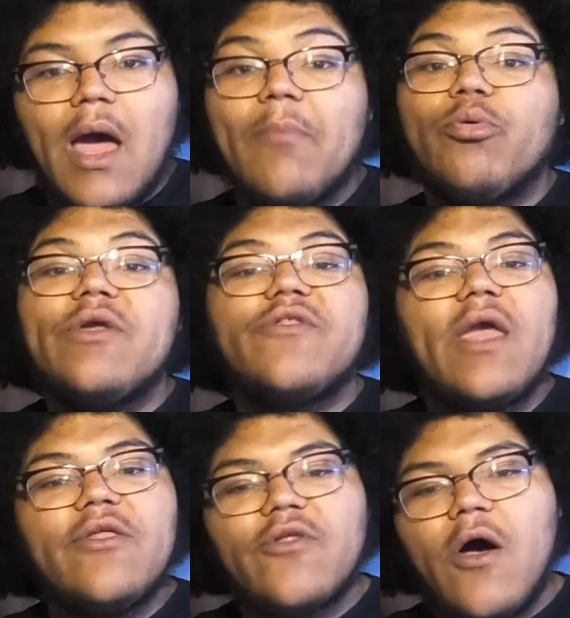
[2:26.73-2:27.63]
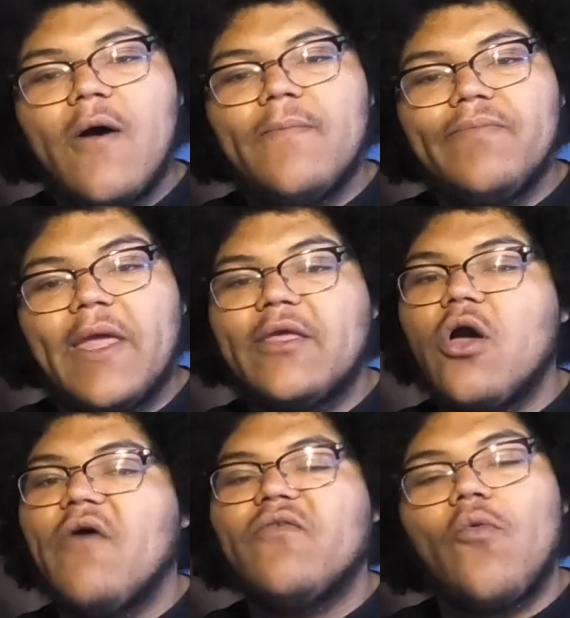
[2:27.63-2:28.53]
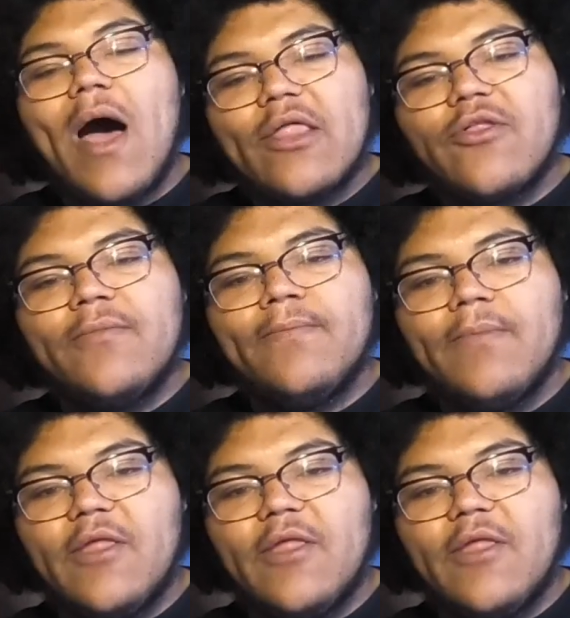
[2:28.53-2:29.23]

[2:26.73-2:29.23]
I appreciate y'all. Thank y'all for watching.